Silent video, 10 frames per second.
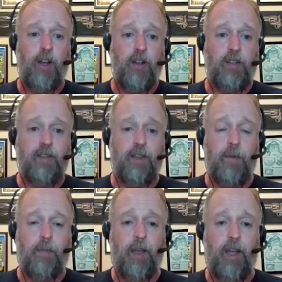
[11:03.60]
you're
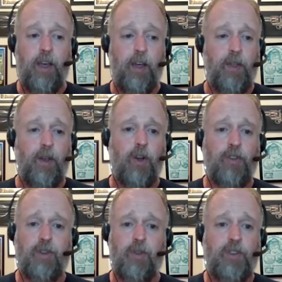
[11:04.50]
asleep, and then
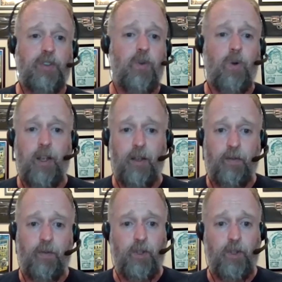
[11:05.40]
also the snoring,